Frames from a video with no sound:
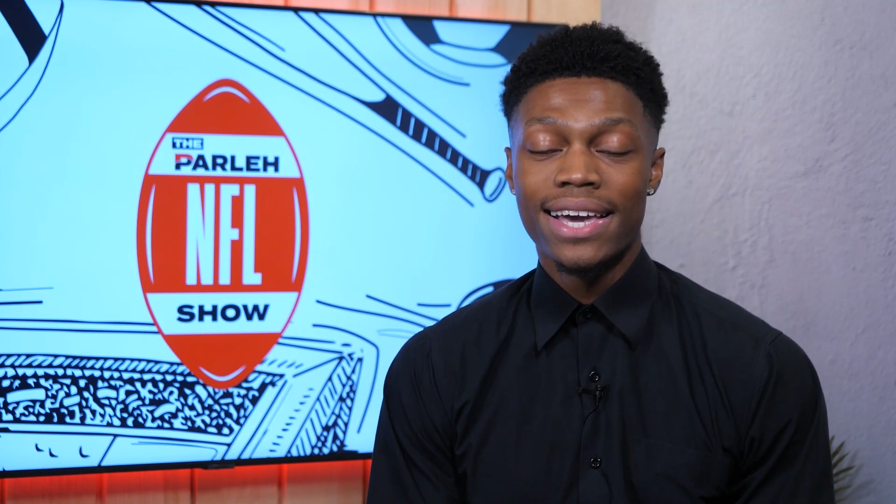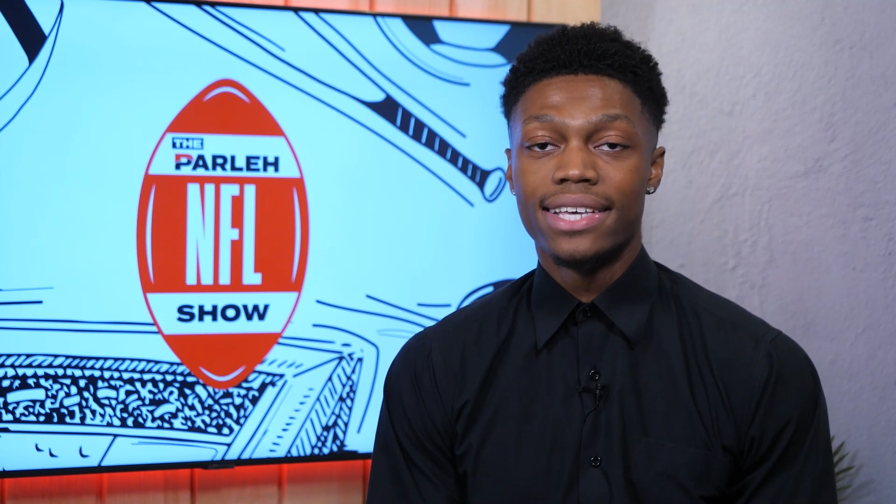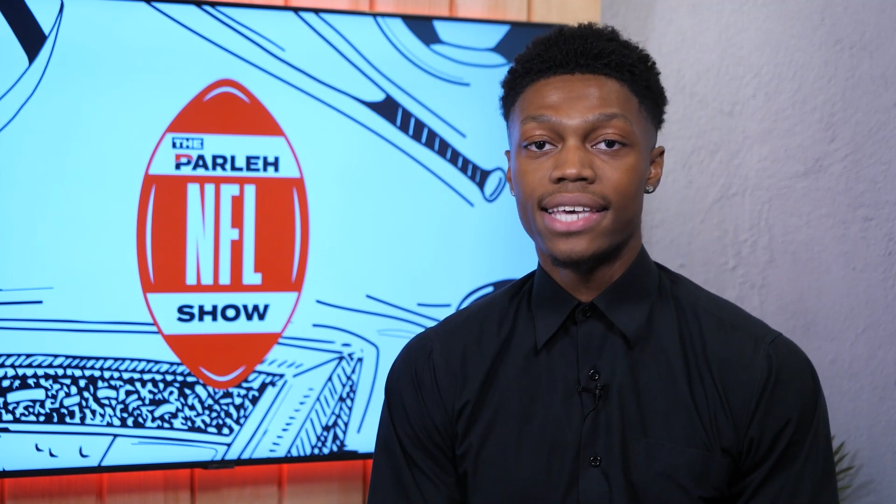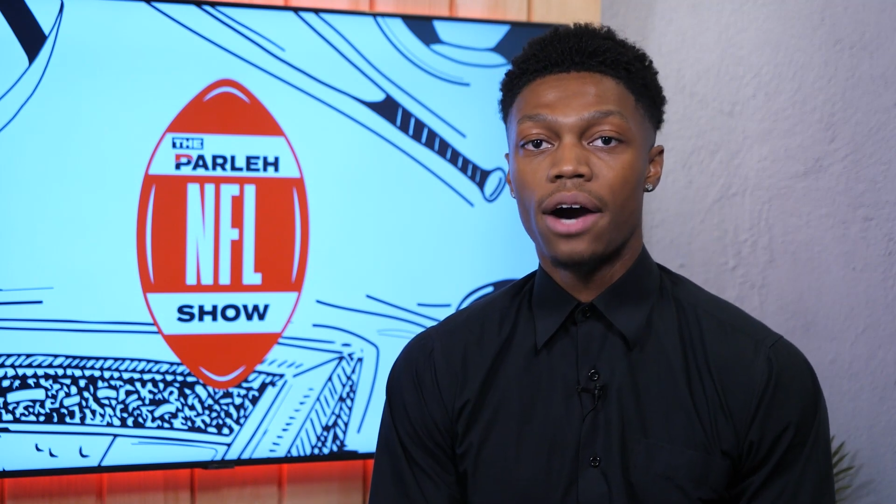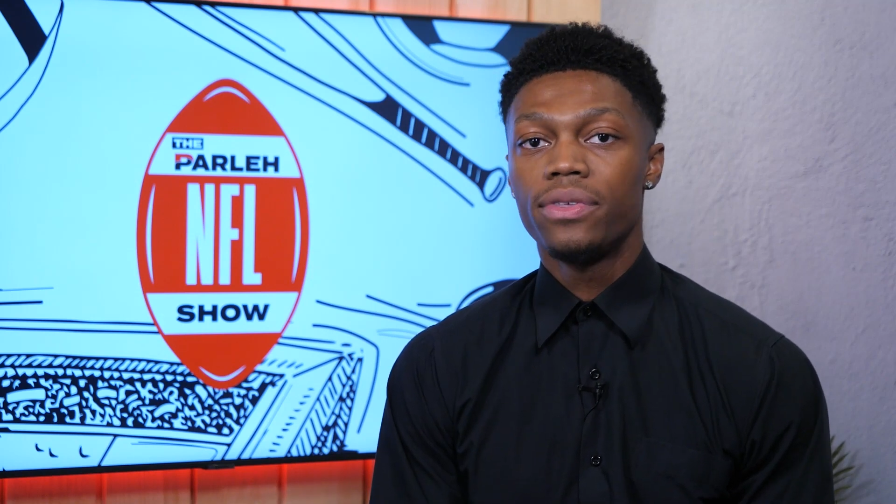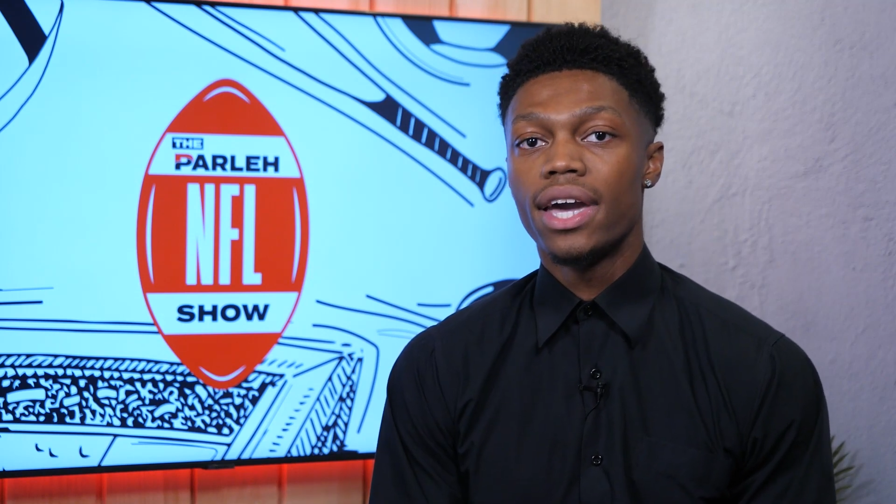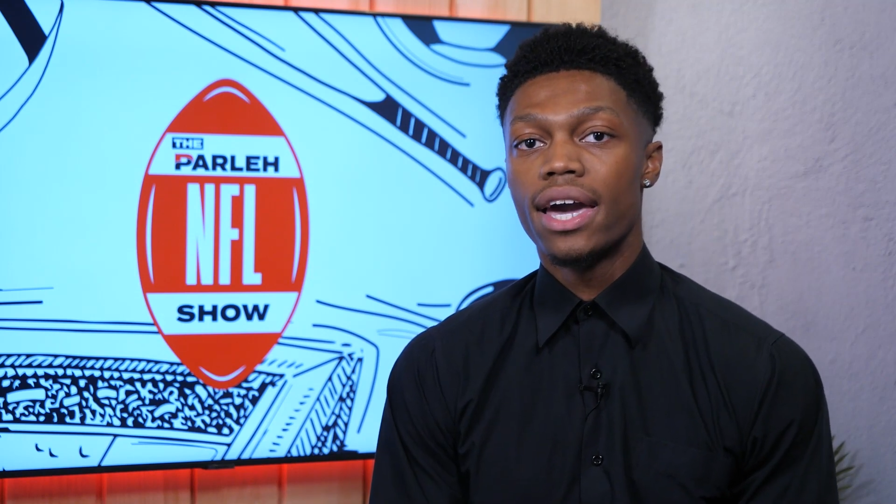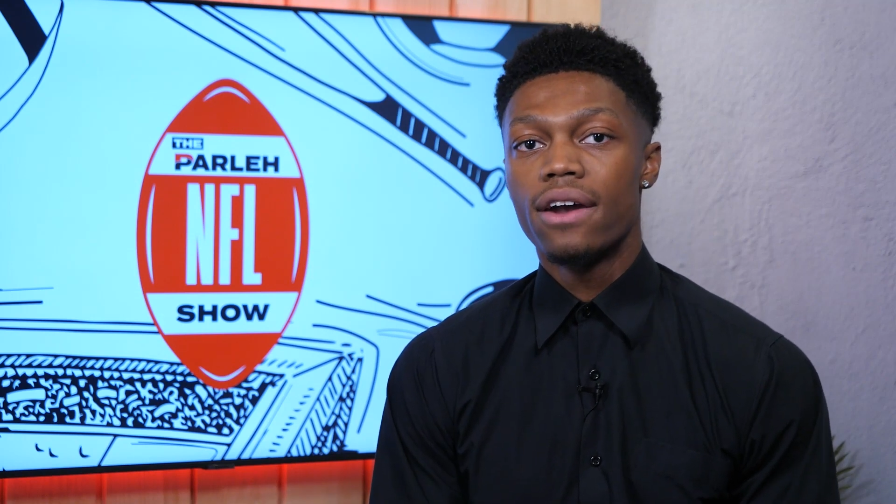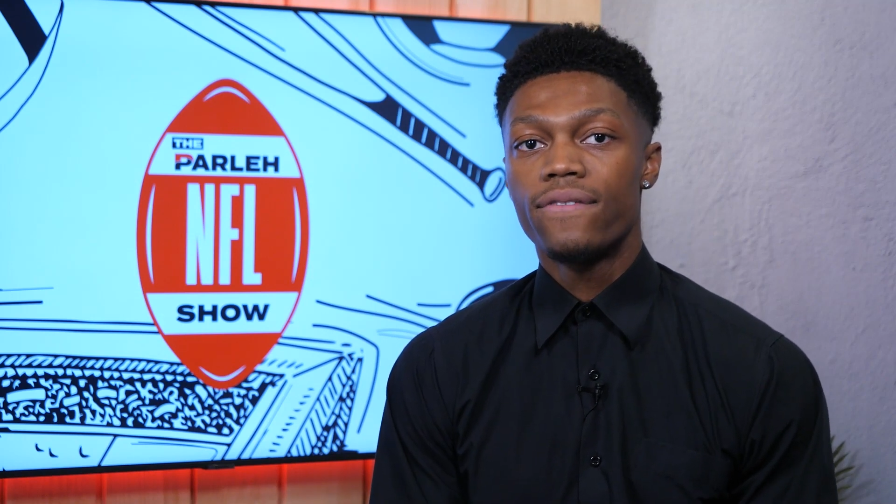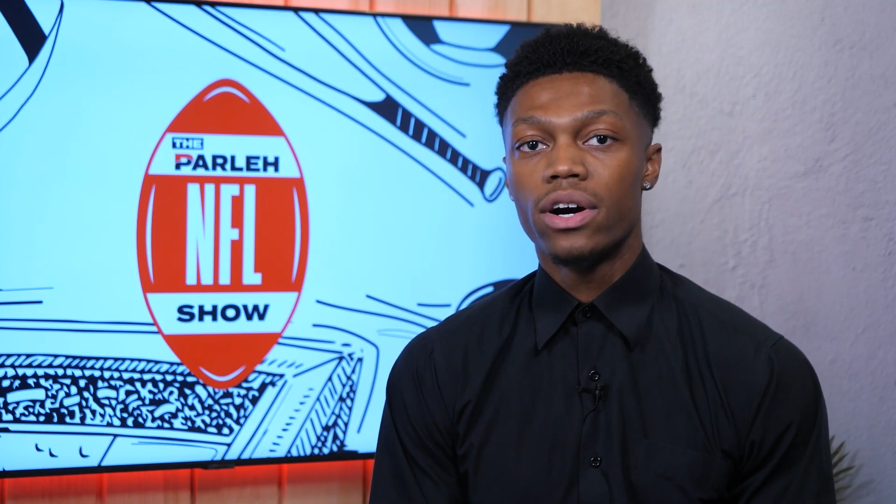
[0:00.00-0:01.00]
is how the
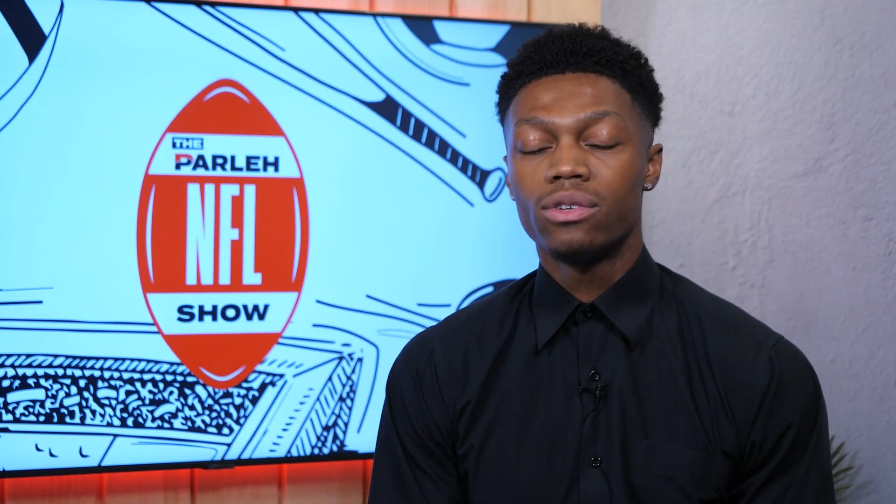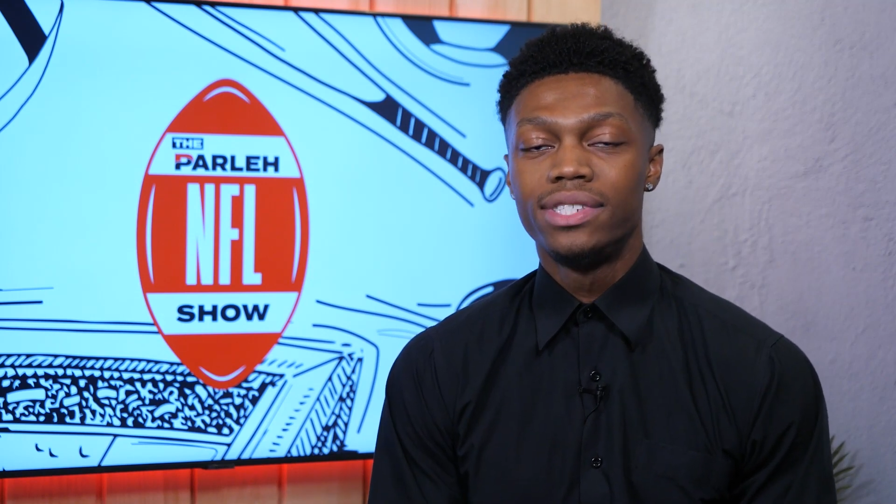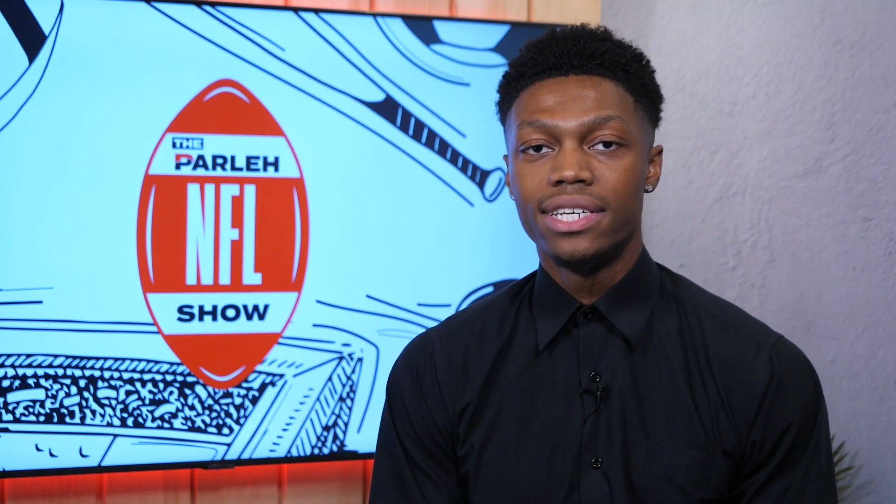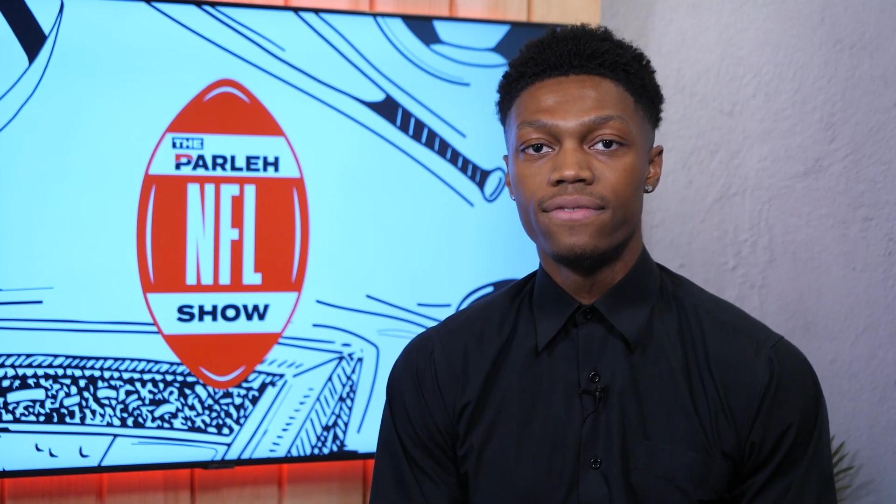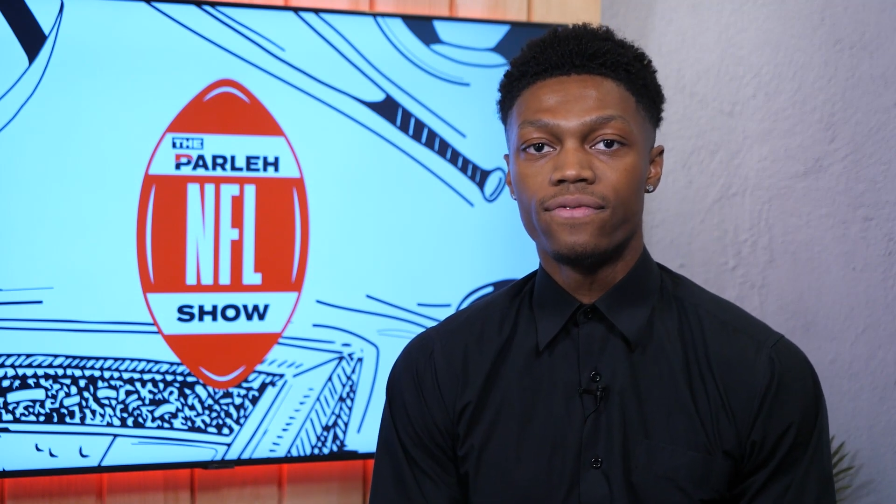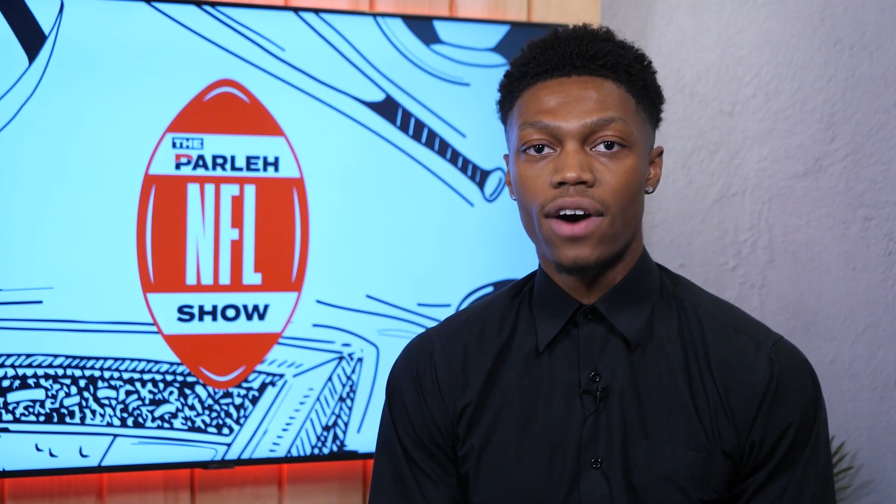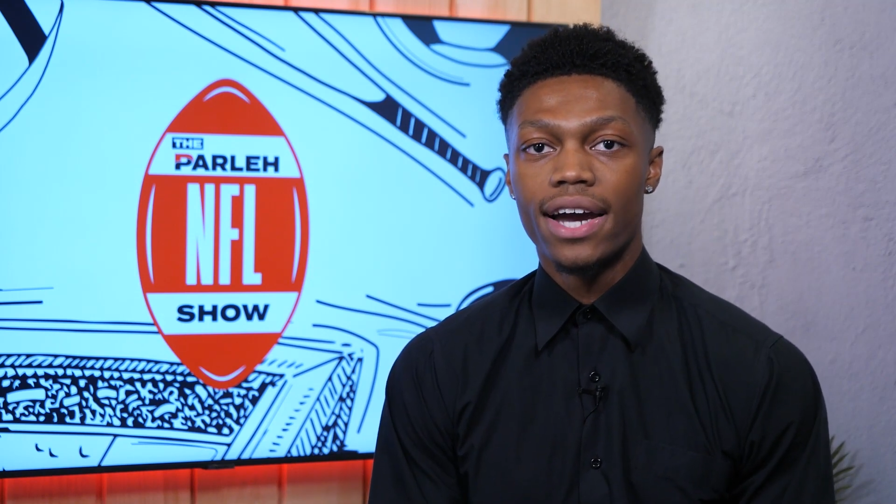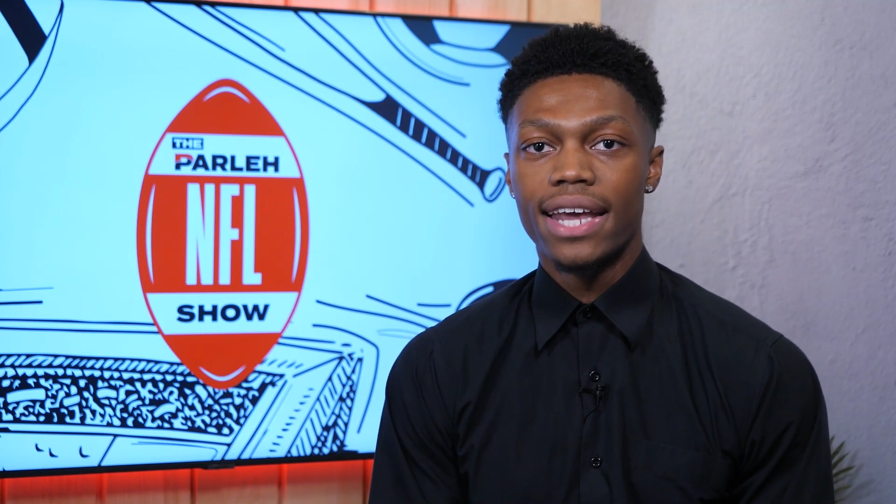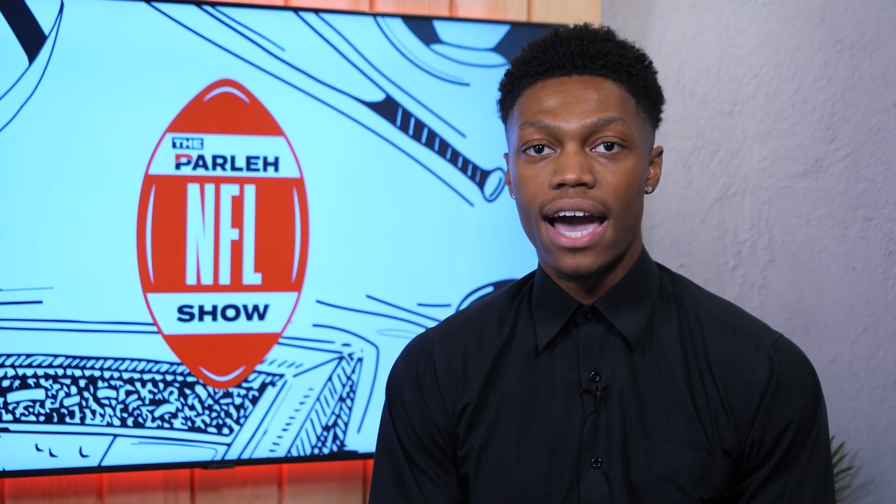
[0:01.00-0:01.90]
NFL didn't find